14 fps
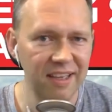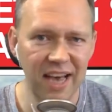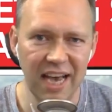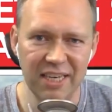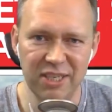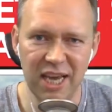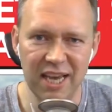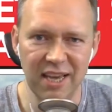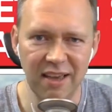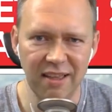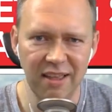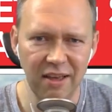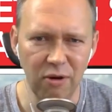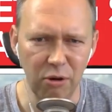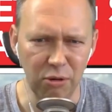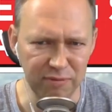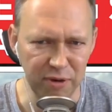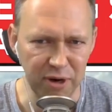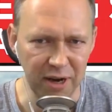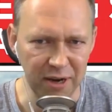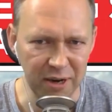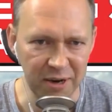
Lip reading: Hashtag host for hire.